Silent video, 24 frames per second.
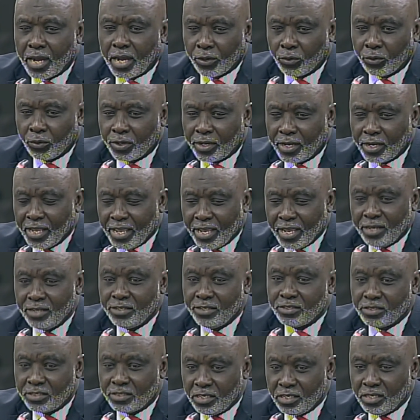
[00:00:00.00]
I could clearly
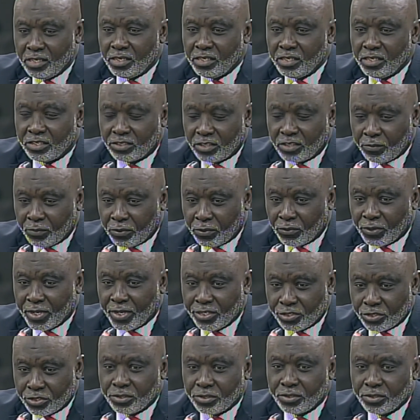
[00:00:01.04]
see the
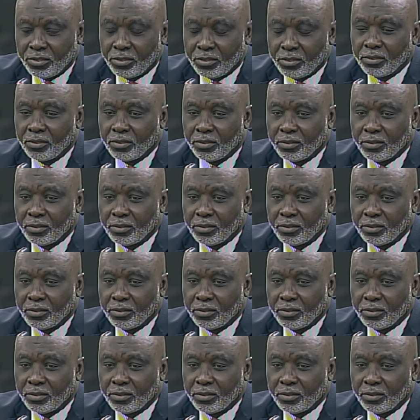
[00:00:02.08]
separation